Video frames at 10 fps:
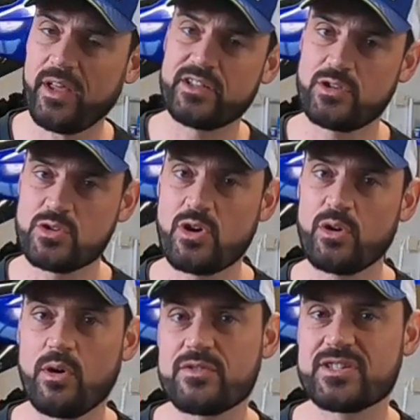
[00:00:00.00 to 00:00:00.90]
like a
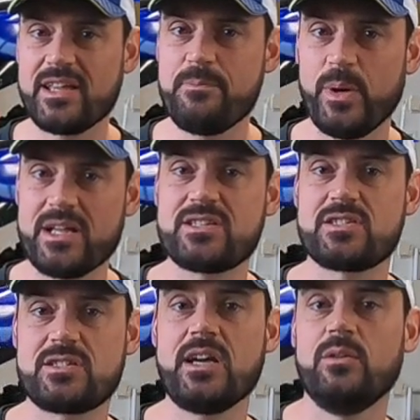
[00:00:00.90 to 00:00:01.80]
two-stroke obviously, but it's
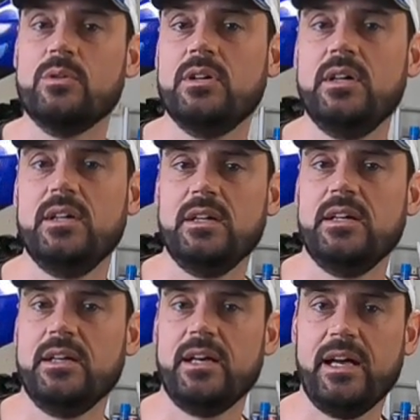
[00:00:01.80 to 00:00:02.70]
still
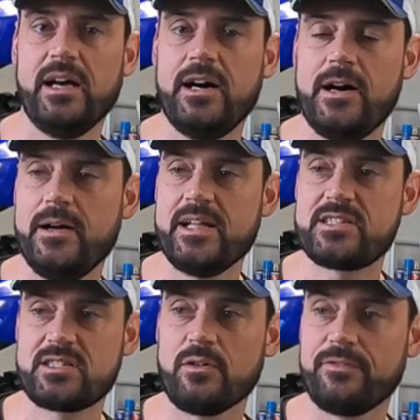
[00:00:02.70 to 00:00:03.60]

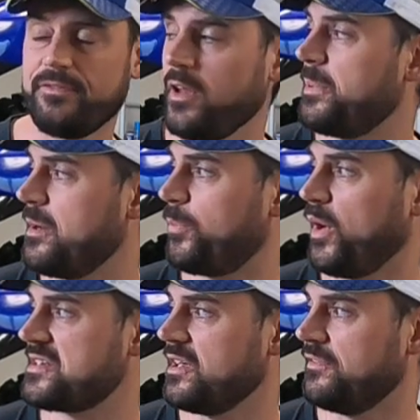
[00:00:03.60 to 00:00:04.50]
flipping
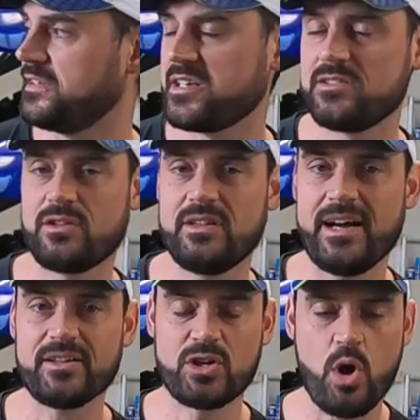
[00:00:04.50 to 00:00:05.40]
impressive. It doesn't do
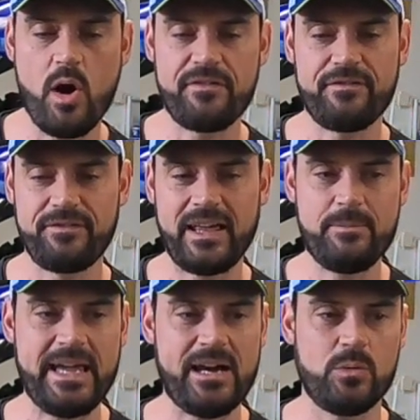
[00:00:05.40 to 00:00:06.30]
that cough,
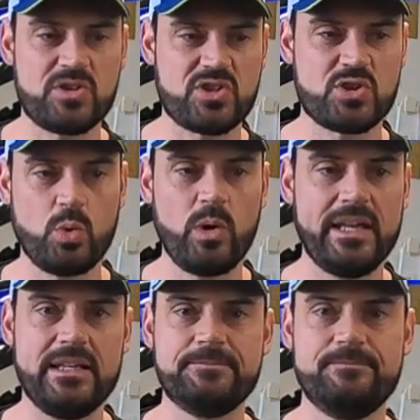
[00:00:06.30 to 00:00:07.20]
flame me out,
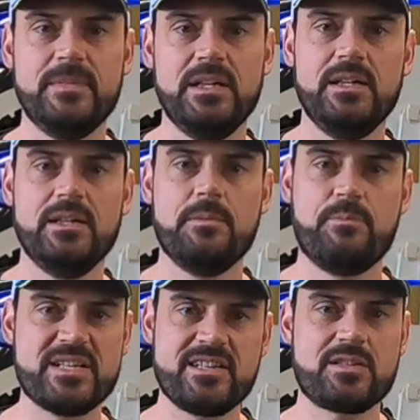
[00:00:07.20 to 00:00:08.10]
stally
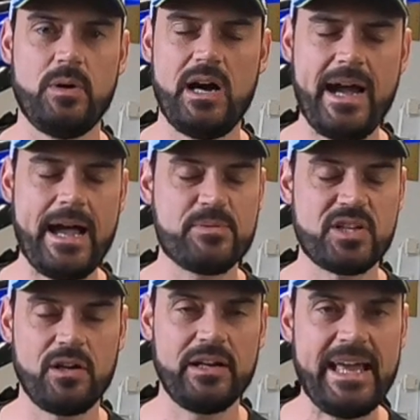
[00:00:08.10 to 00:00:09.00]
business what I
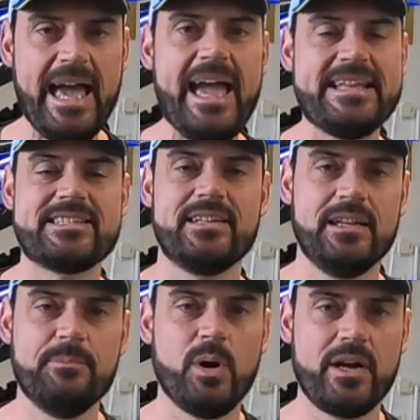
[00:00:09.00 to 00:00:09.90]
absolutely hate
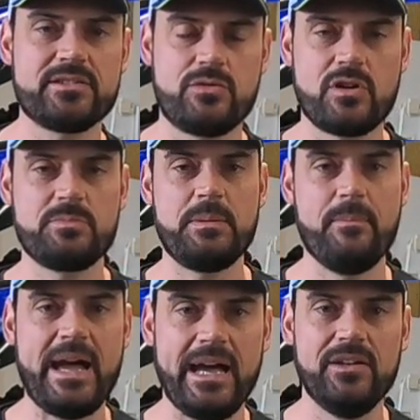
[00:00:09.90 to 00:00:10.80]
in bikes. It drives me
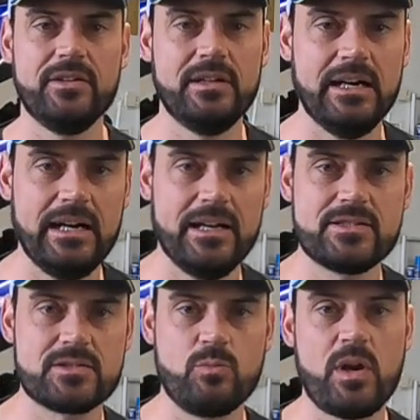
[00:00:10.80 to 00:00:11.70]
mad.
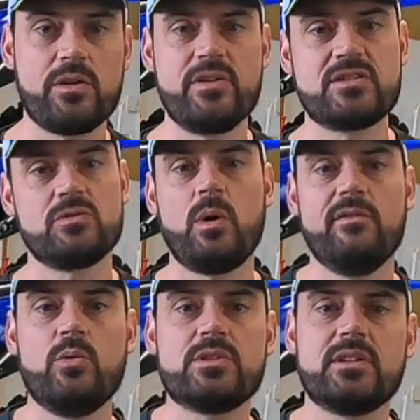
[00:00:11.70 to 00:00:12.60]
It's one of the reasons why
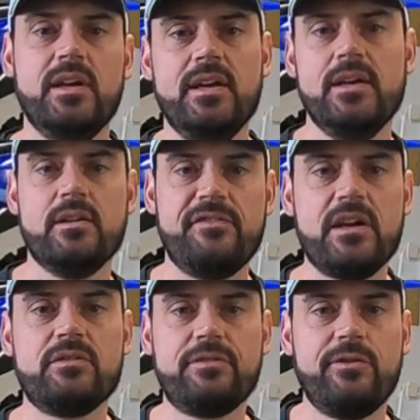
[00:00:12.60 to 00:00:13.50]
I've always
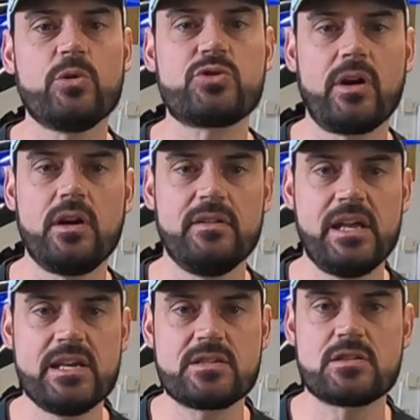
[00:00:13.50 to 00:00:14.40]
favoured four-stroke over the
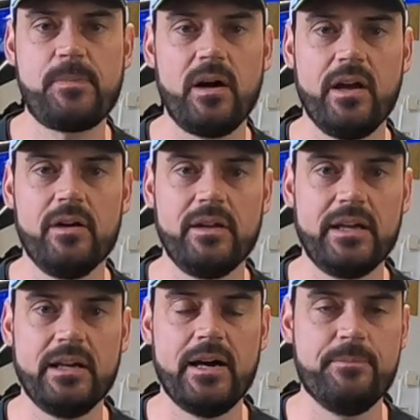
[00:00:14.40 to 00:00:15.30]
years, despite
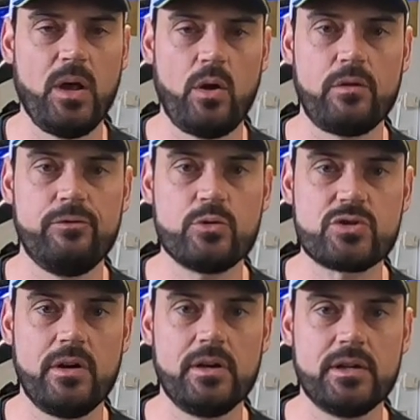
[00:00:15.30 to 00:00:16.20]
owning a lot of
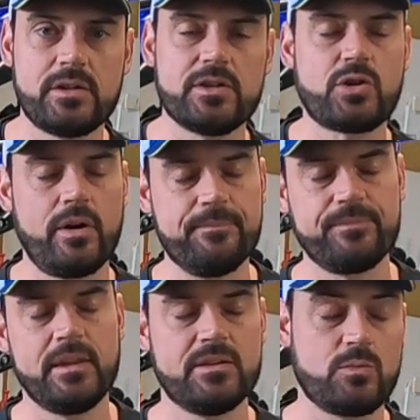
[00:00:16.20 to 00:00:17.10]
four-strokes. It's one
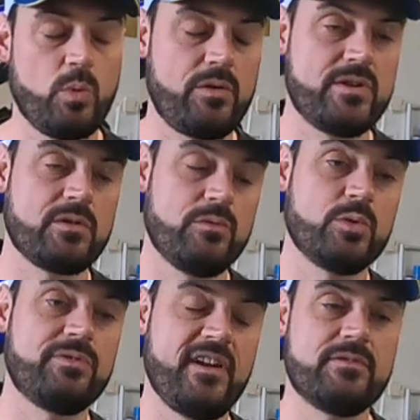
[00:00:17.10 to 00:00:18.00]
of the reasons I've
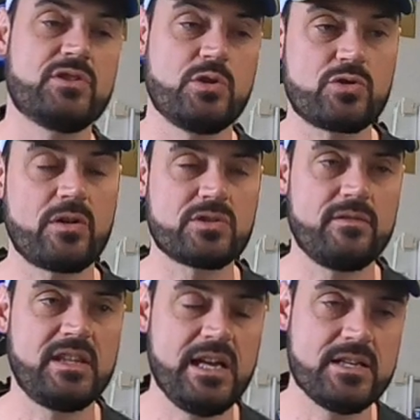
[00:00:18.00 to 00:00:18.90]
always favoured two-strokes
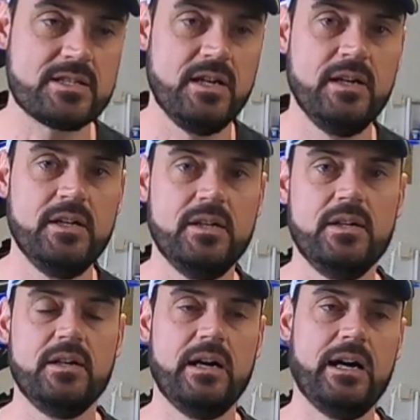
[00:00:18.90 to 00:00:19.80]
over the years,
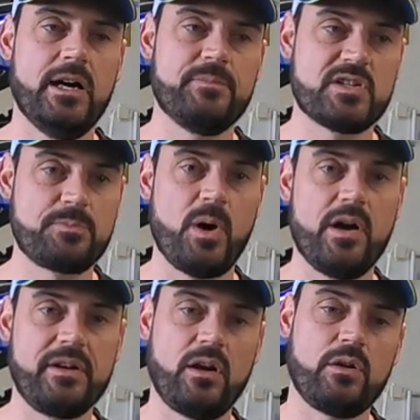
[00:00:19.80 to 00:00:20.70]
despite
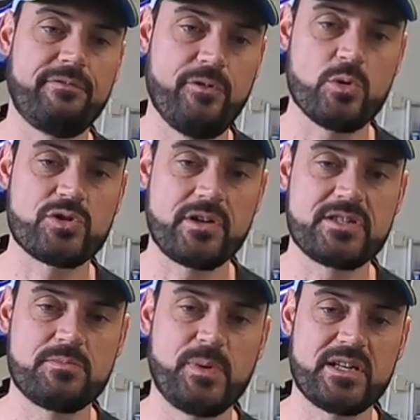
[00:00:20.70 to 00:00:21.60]
owning a lot of four-strokes,
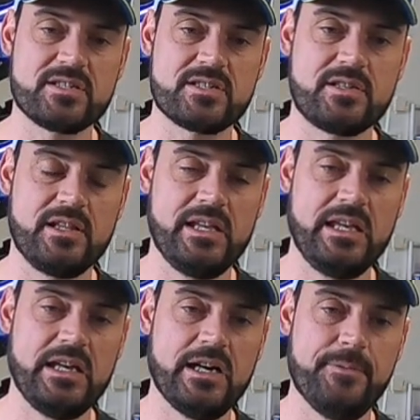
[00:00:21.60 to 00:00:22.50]
is because
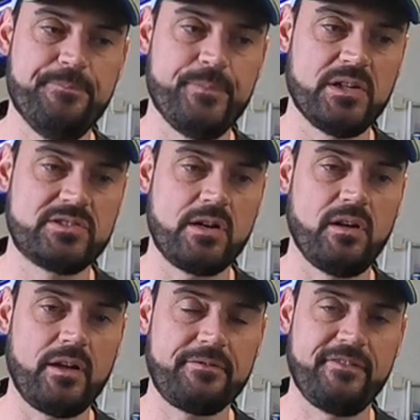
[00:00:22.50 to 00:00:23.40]
I don't
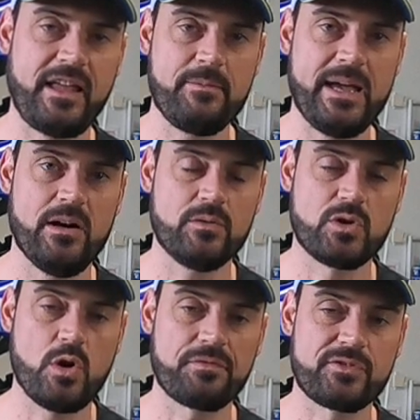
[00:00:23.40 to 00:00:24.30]
like flaming out
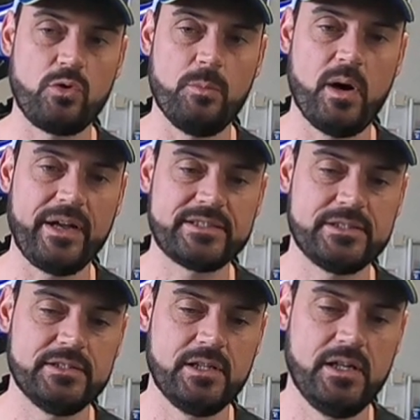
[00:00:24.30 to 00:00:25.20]
cough stall bikes.
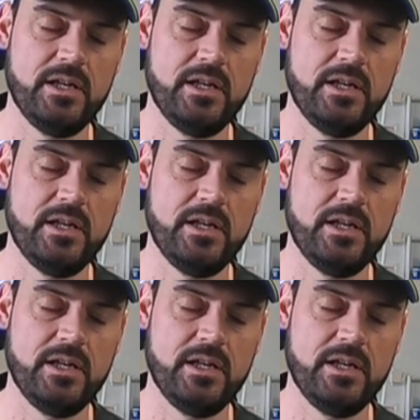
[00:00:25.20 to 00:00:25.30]
And